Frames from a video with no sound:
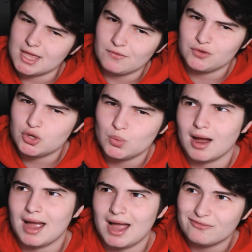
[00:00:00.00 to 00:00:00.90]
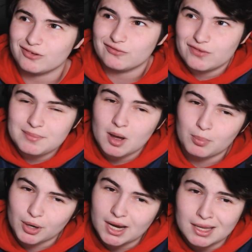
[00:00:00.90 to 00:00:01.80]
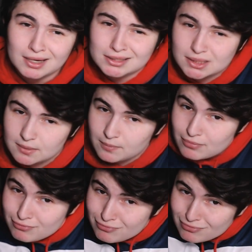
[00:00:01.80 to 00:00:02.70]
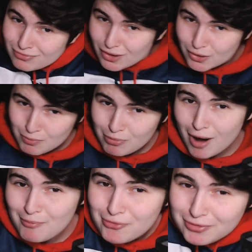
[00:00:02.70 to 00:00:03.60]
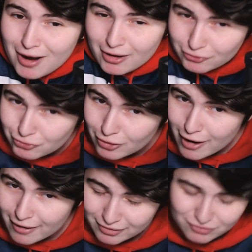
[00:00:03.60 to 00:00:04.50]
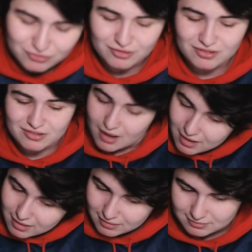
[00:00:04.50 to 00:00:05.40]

if you have a female brain, you're probably not trans. Just saying.